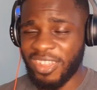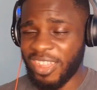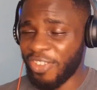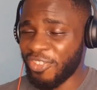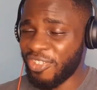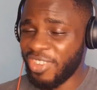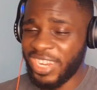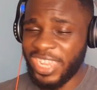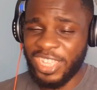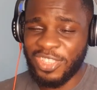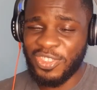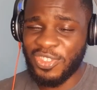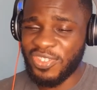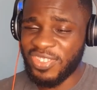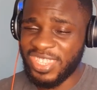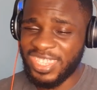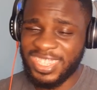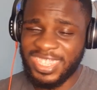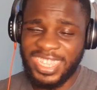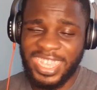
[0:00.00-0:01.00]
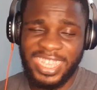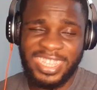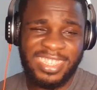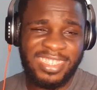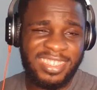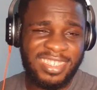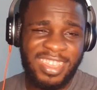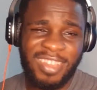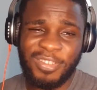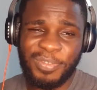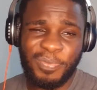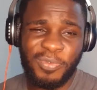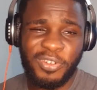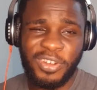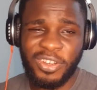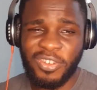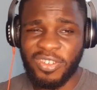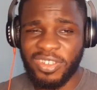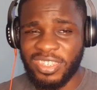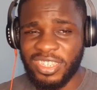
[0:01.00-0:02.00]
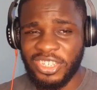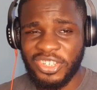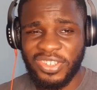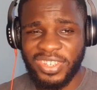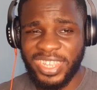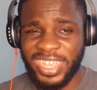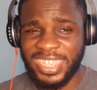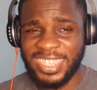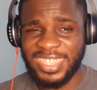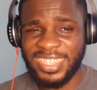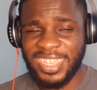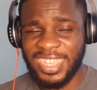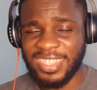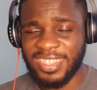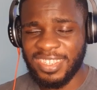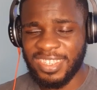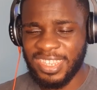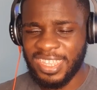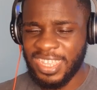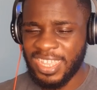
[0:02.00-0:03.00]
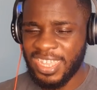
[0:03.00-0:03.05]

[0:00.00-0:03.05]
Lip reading: I'll not lie to you, this guy deserves more recognition than he's getting.